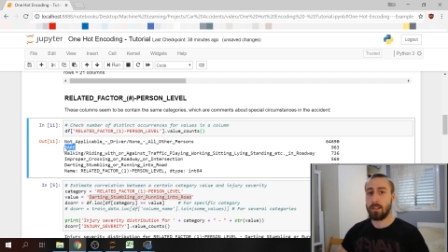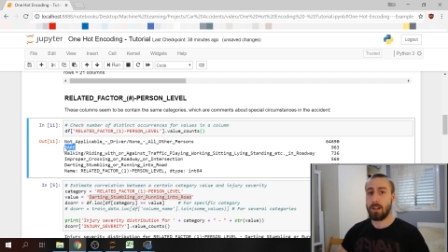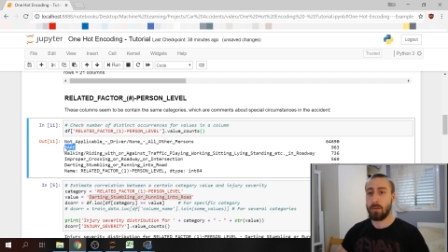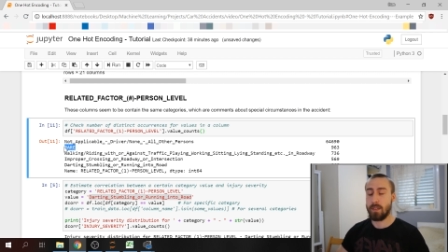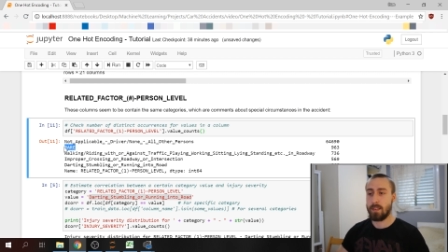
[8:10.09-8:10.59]

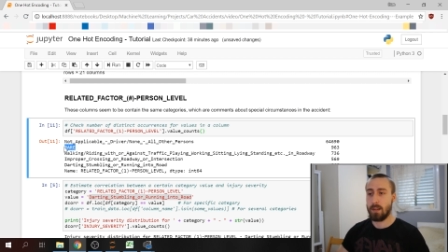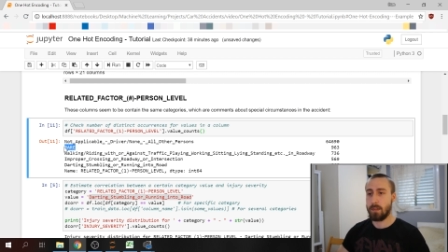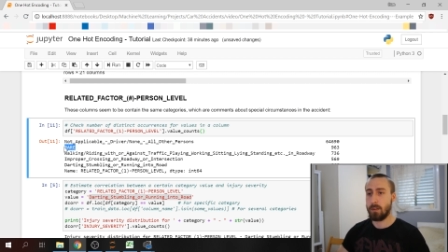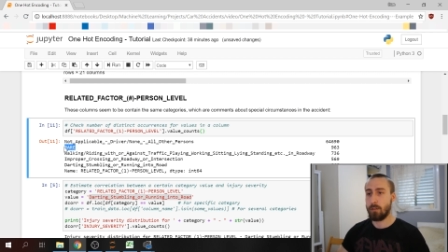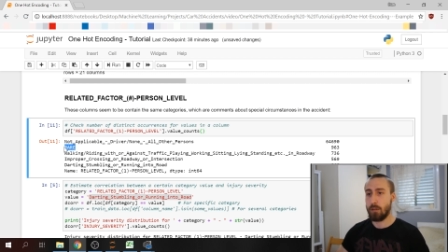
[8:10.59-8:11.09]
Now it's
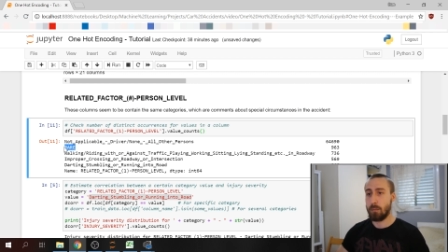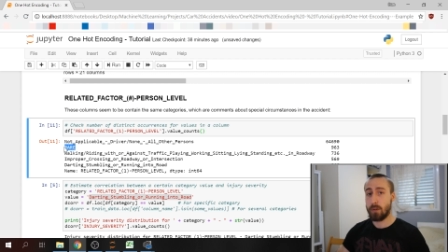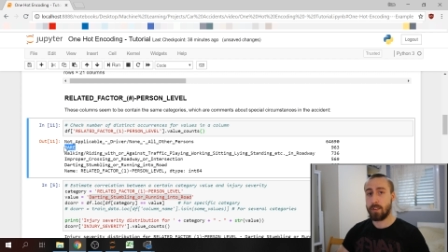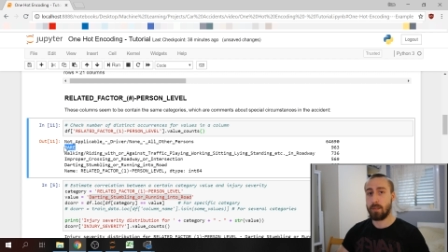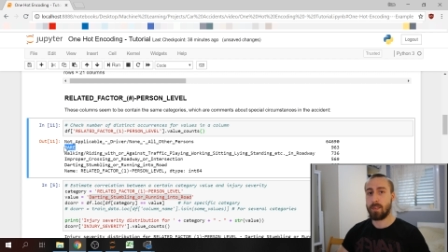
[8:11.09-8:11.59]
something of more
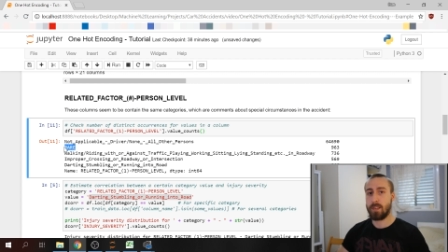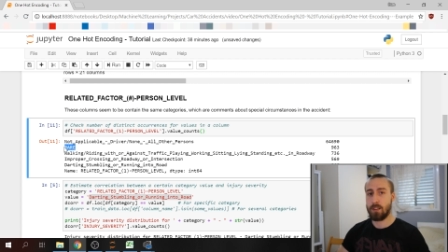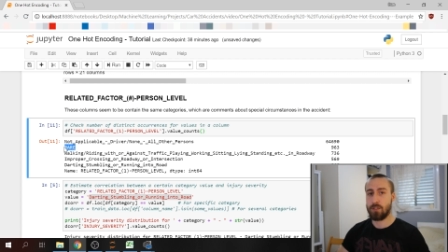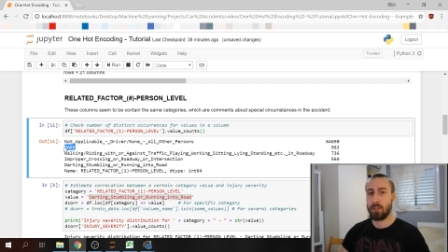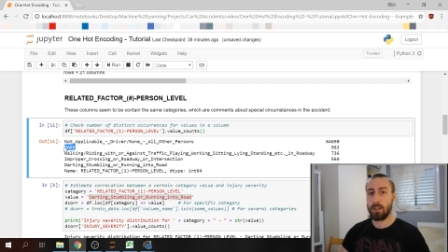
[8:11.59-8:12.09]

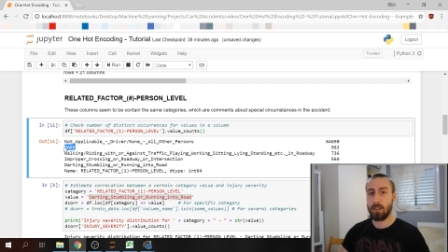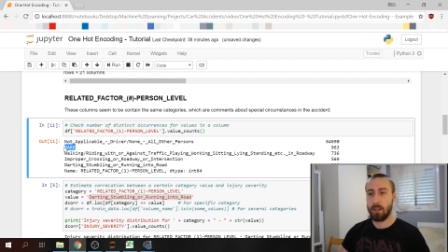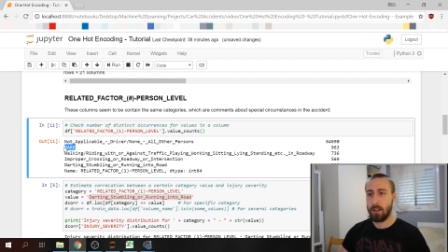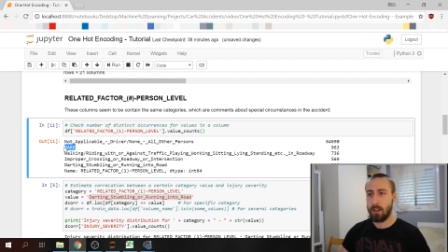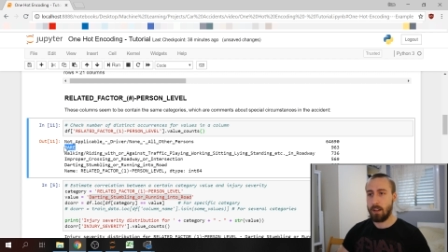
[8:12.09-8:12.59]
substantially
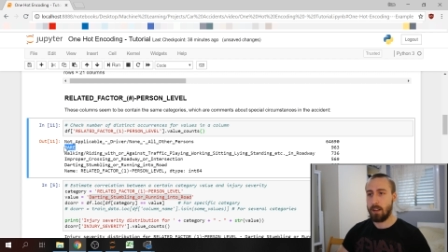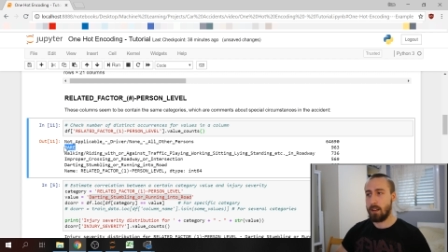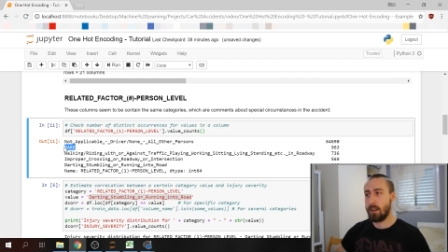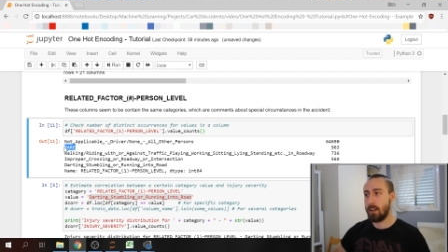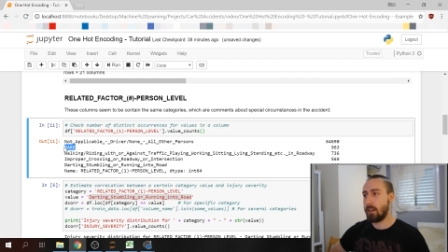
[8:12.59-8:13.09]

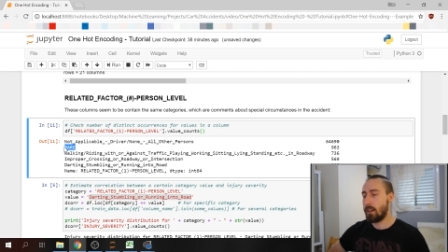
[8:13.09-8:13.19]
uh,